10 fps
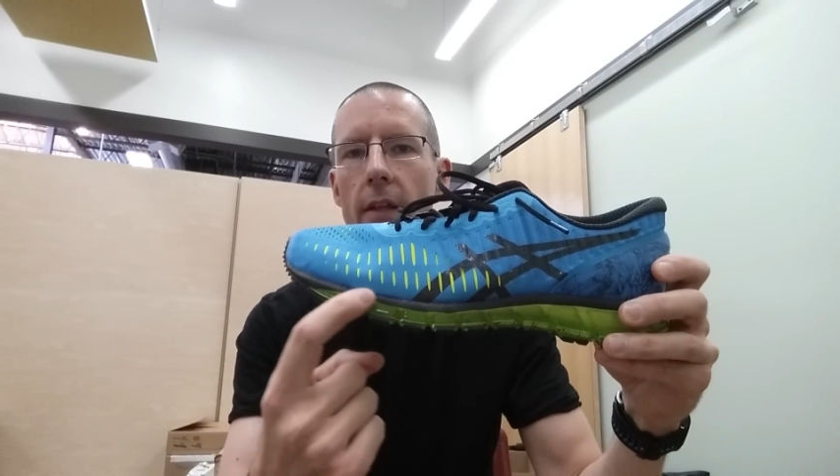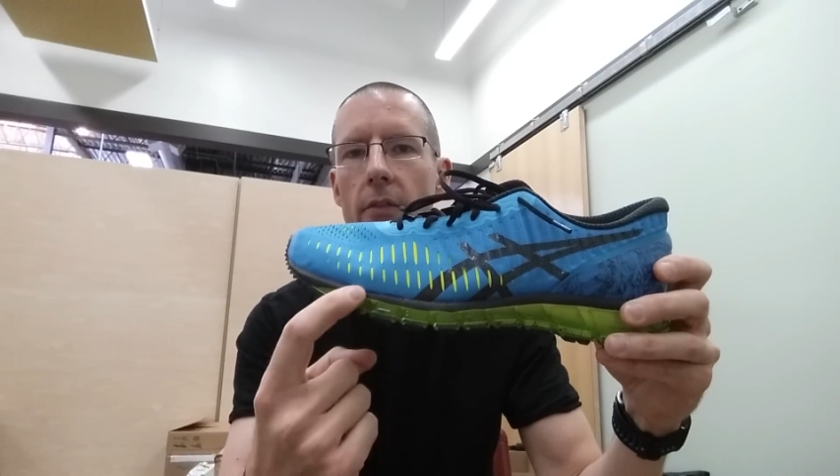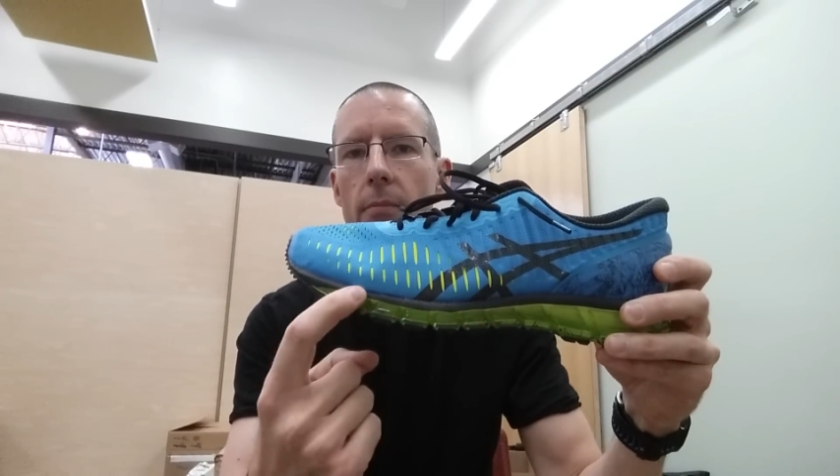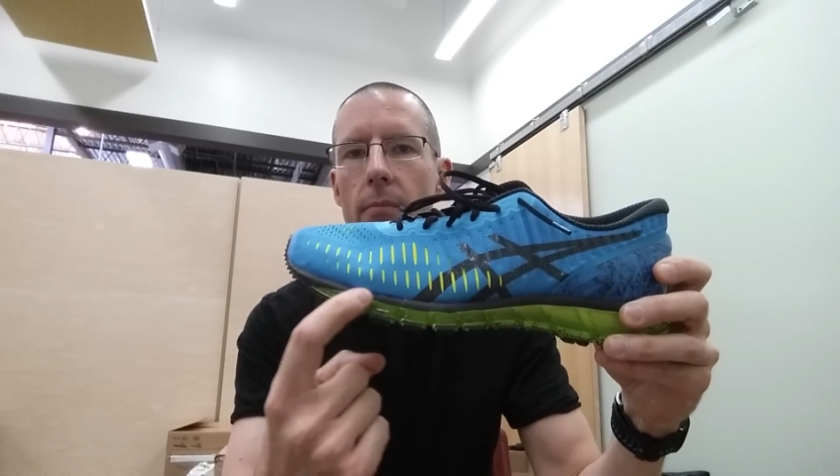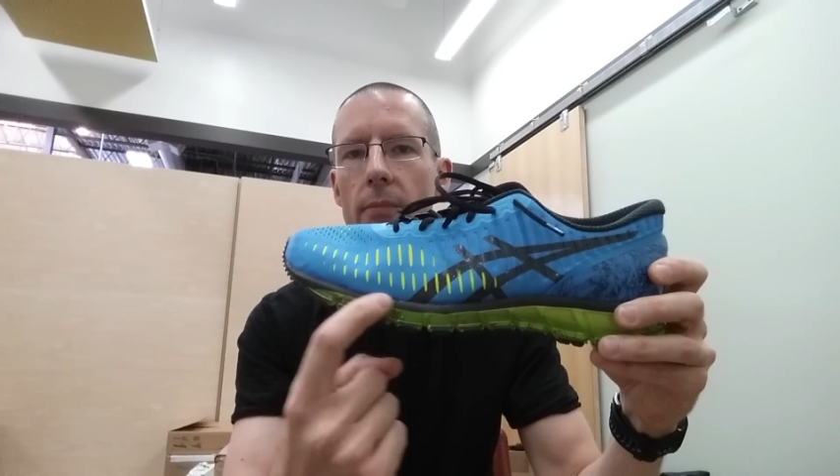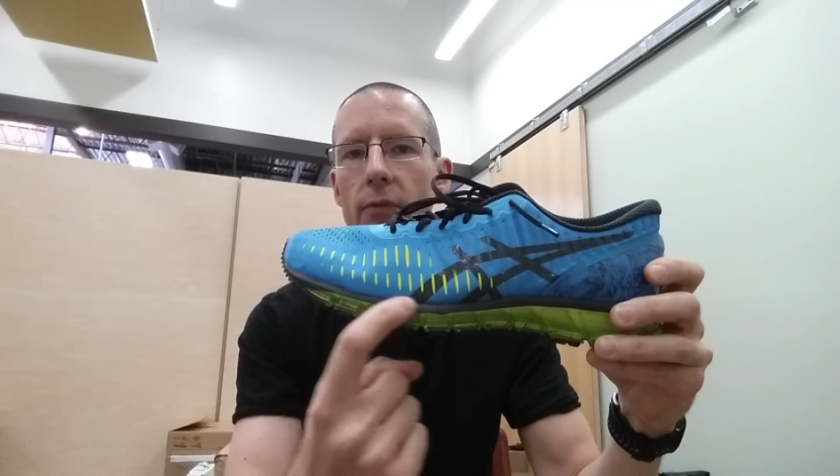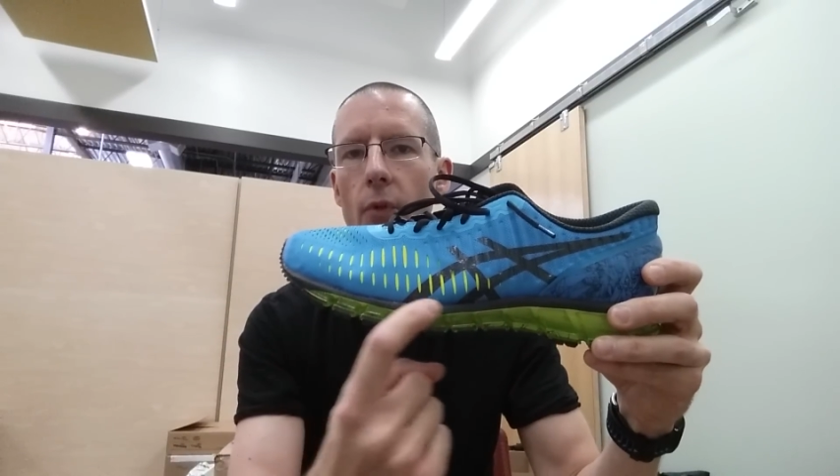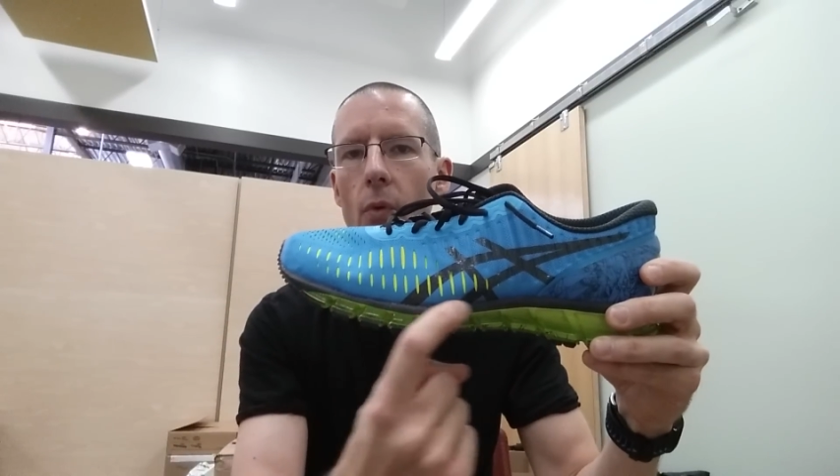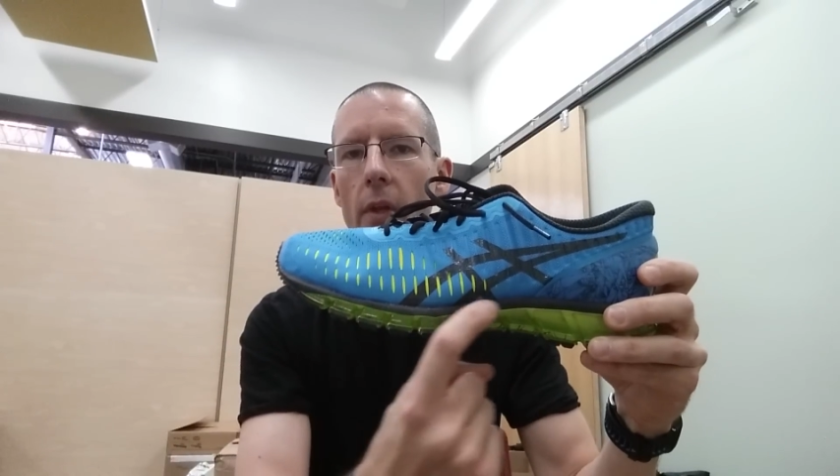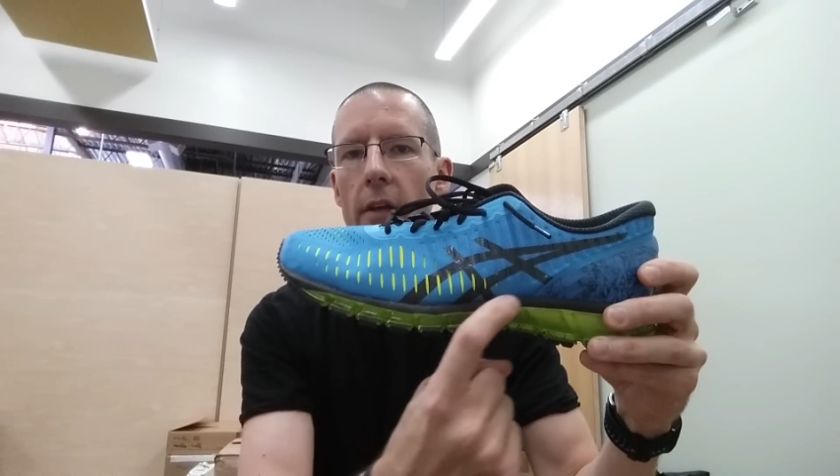that's
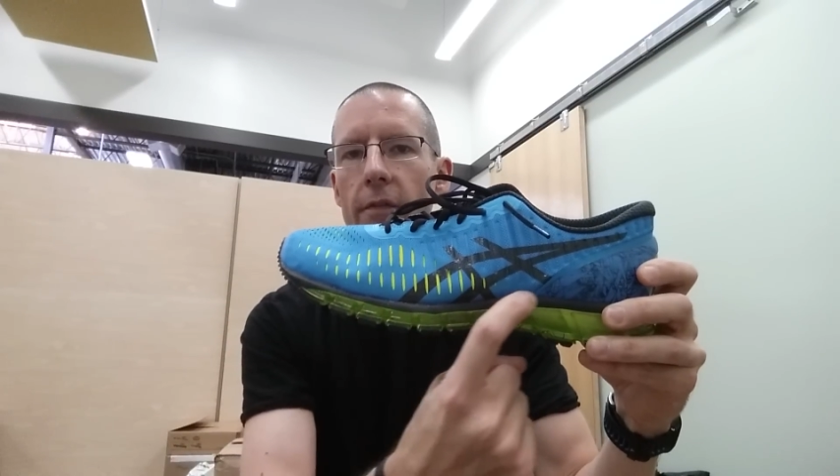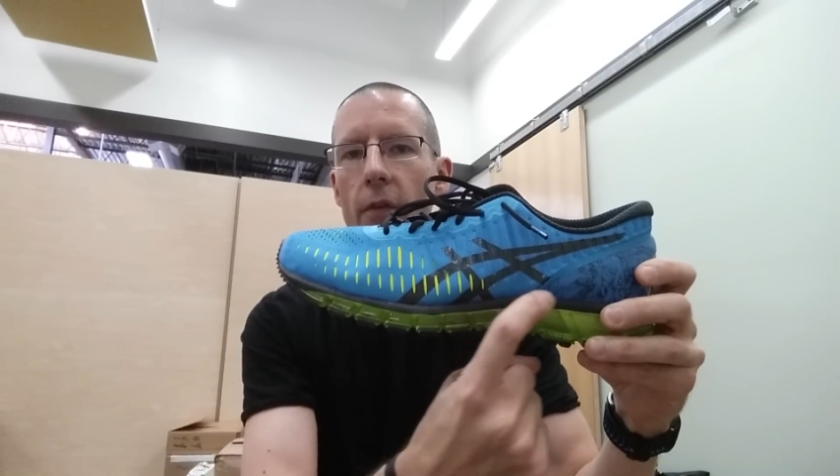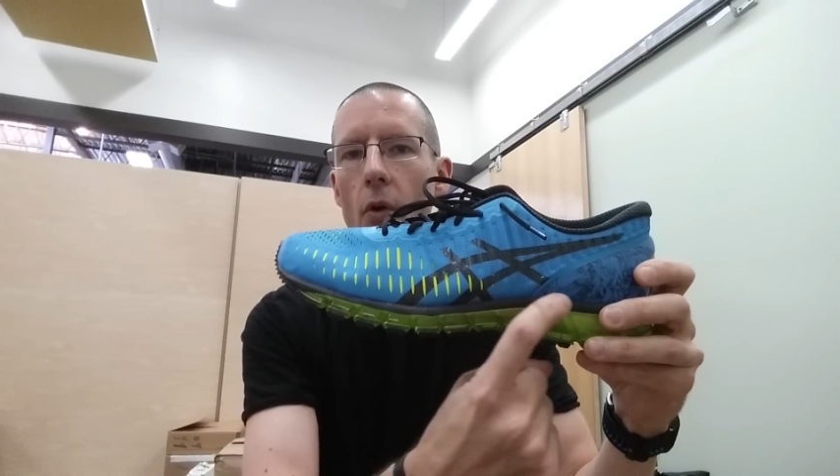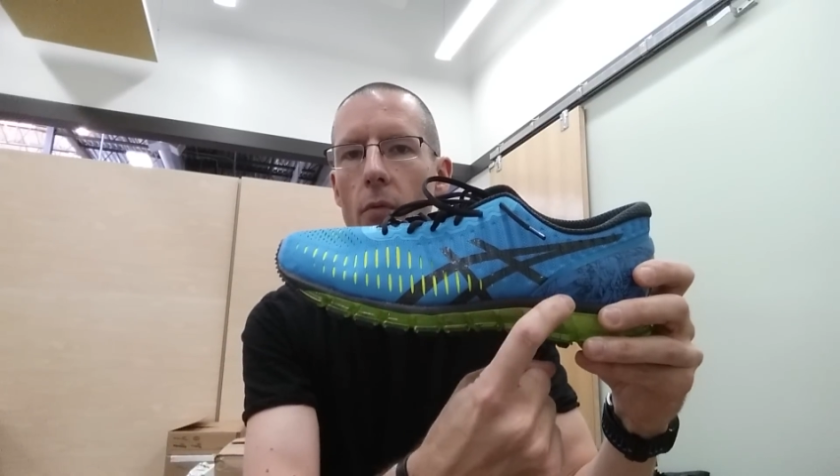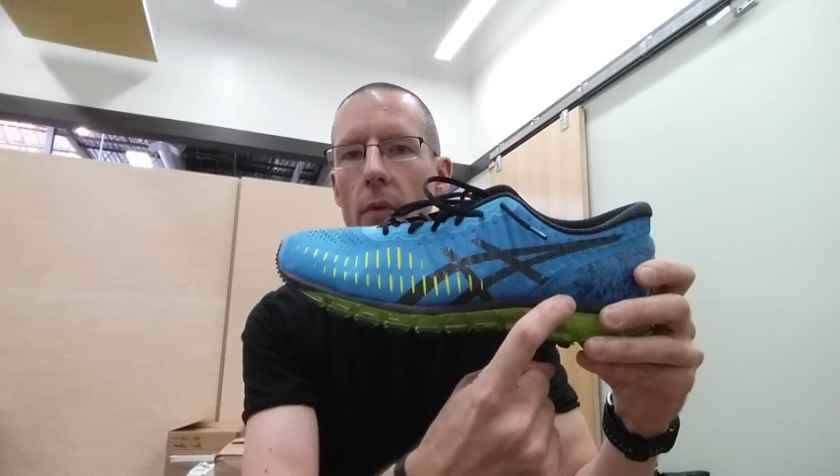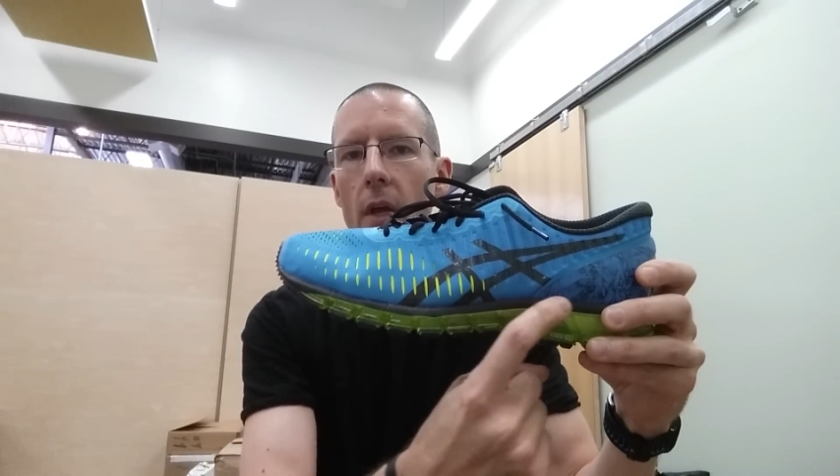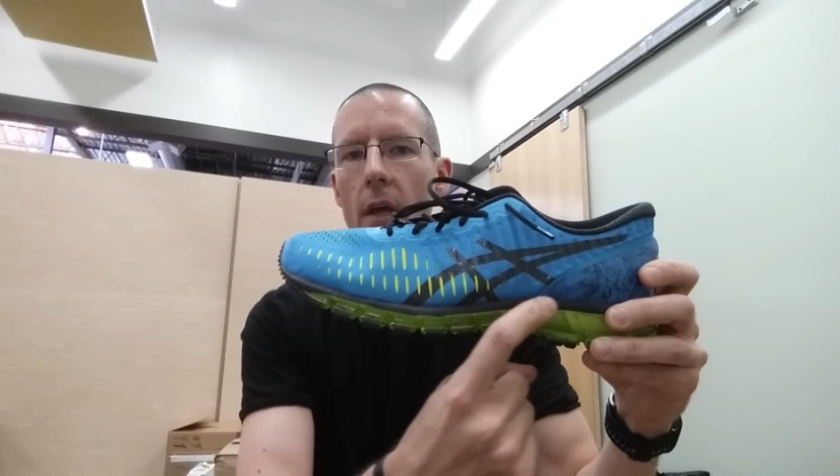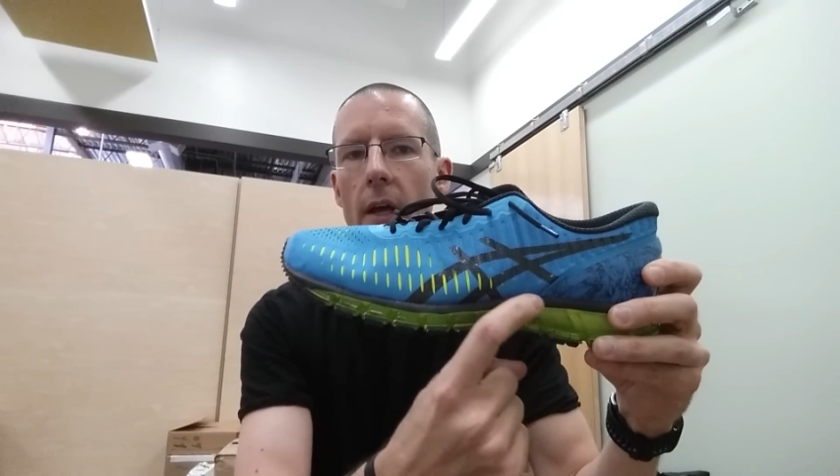sole light foam,